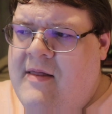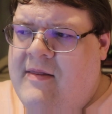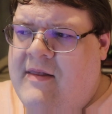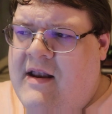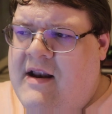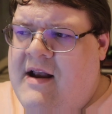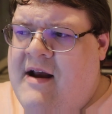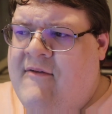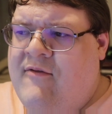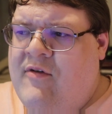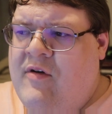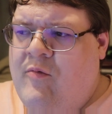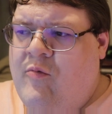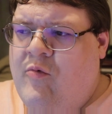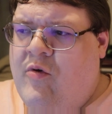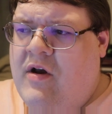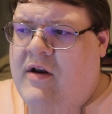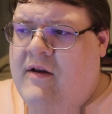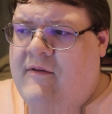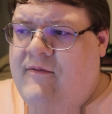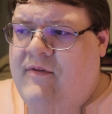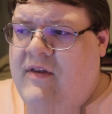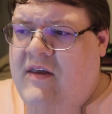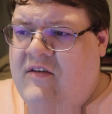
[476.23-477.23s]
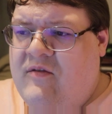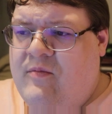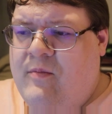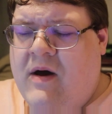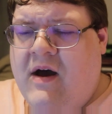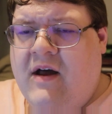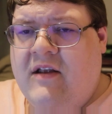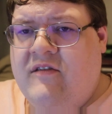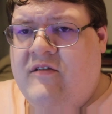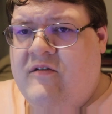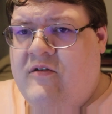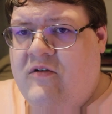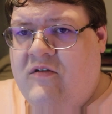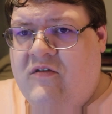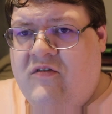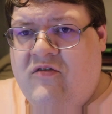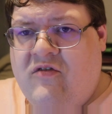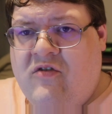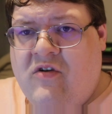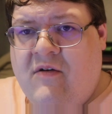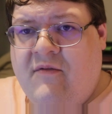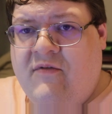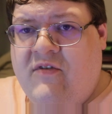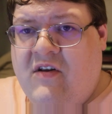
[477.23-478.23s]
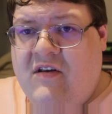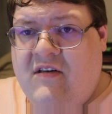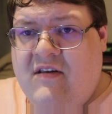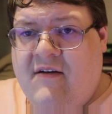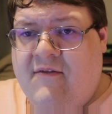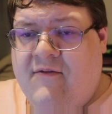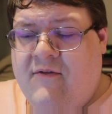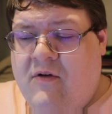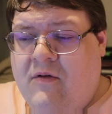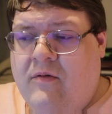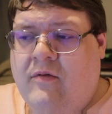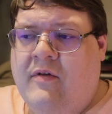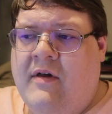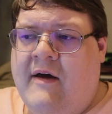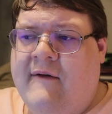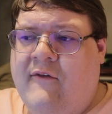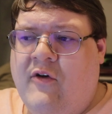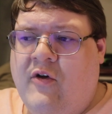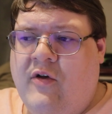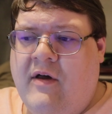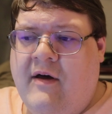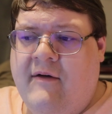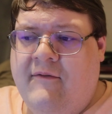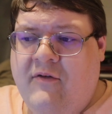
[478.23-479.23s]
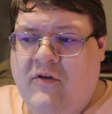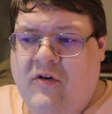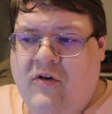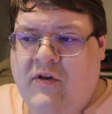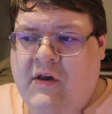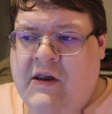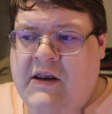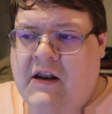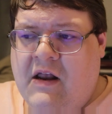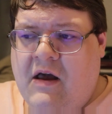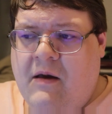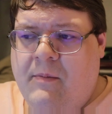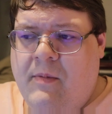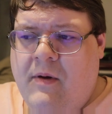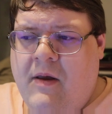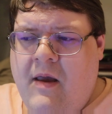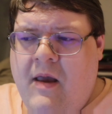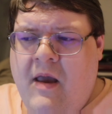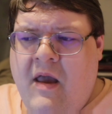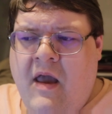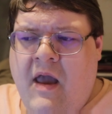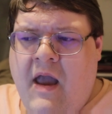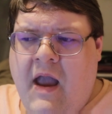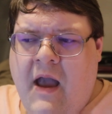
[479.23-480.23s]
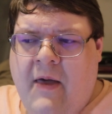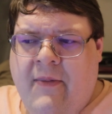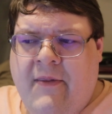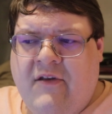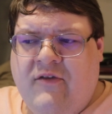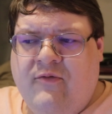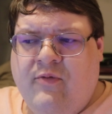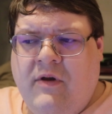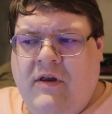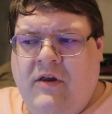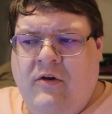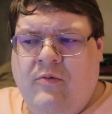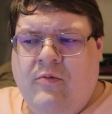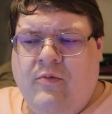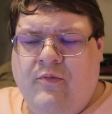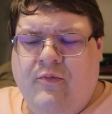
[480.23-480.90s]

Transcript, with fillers: that every one of these monsters serves a different level of cleanup, and that's what you